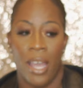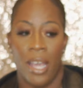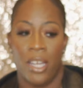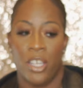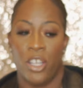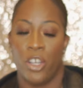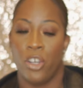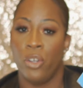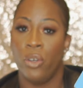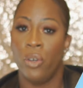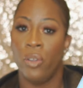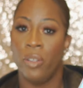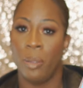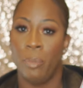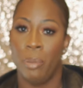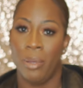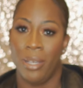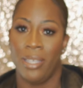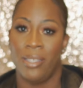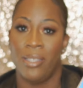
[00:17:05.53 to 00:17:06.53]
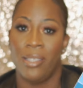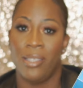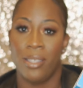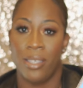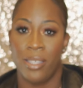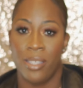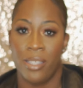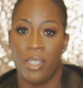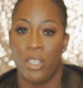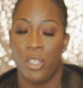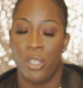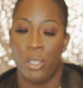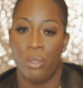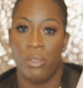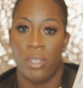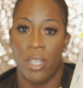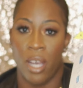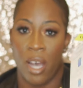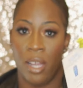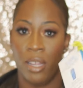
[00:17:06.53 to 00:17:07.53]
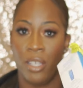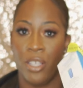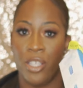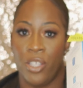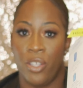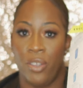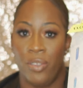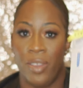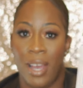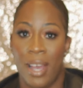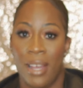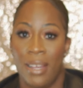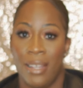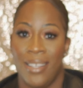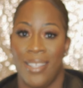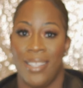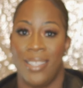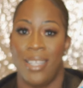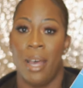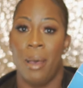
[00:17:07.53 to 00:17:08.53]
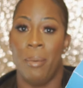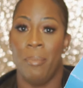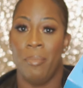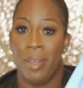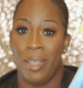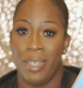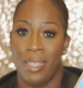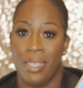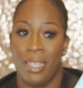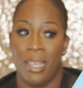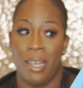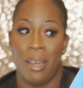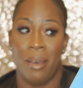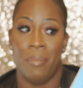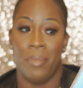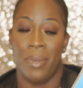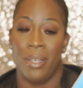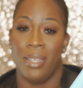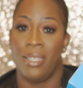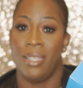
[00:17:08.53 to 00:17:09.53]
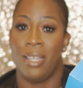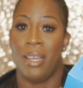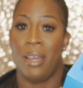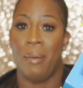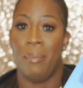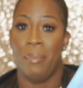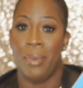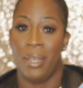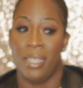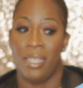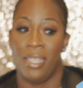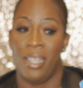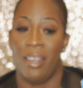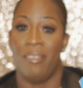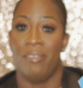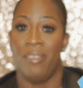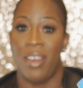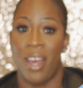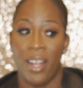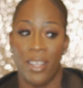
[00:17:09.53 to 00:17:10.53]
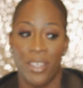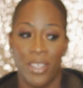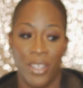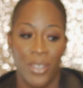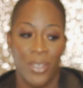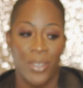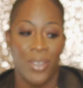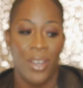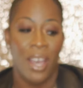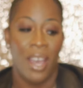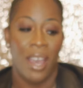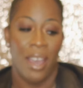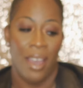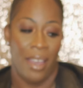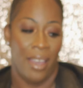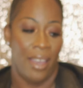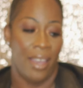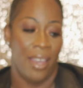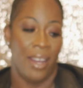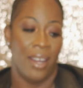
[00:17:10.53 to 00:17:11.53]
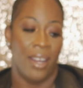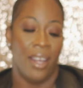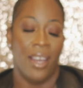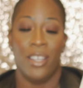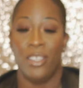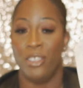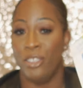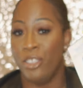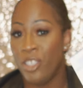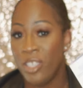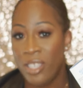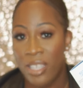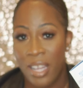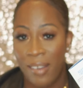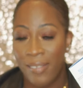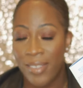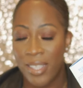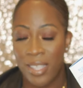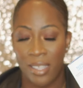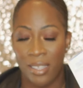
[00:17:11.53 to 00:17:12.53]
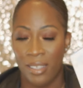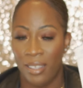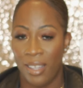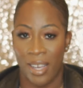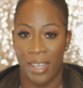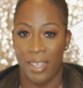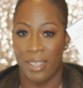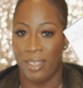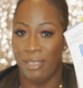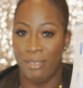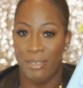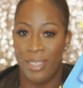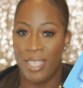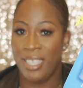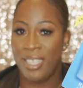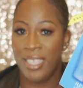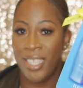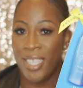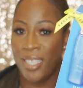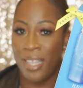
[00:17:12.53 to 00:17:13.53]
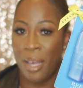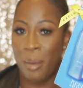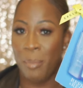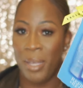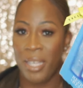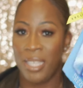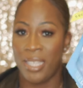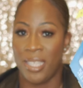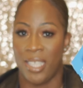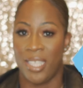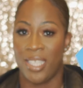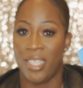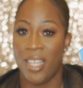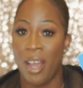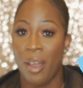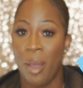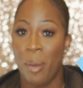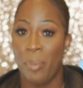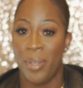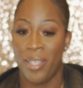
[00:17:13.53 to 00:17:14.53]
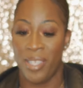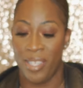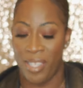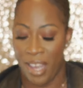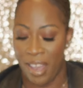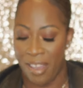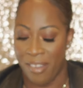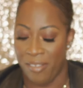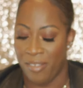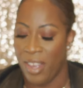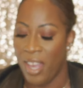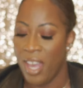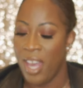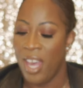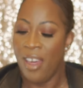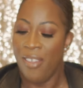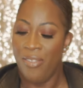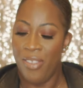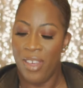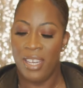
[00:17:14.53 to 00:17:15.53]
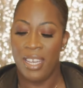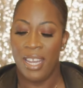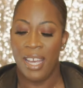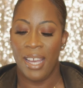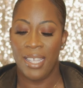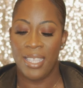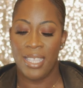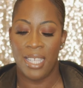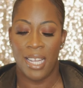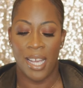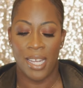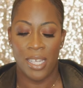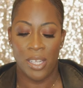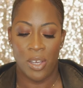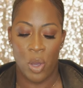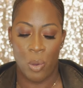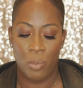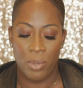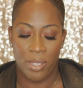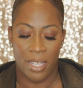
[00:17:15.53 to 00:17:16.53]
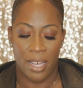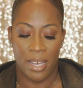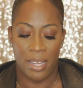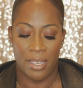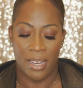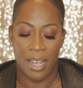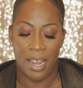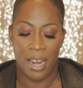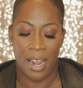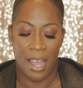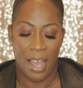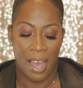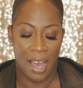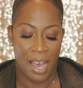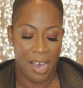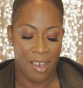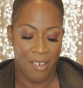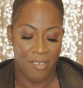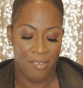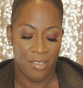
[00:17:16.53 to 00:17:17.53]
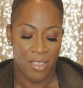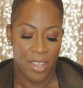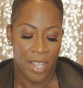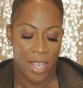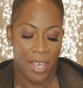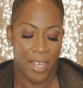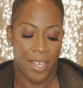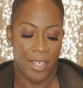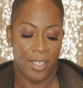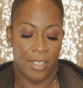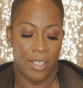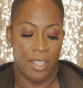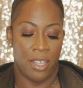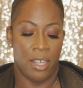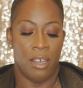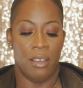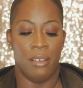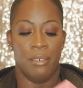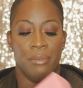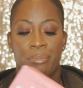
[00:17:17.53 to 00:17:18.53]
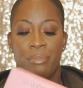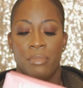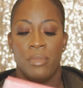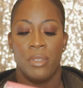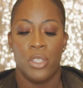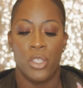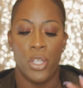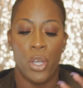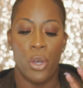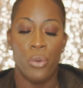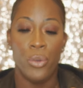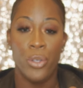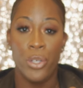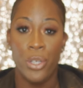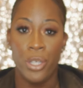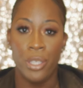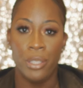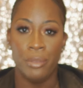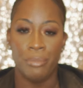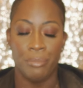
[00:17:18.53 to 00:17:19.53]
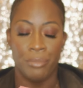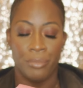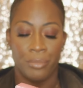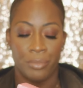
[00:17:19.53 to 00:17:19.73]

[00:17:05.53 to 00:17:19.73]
and you're only paying $62. So that is amazing, amazing, amazing value. And you just have to like, this is amazing. Stock up and save. The next Lancome set that I have is the toner,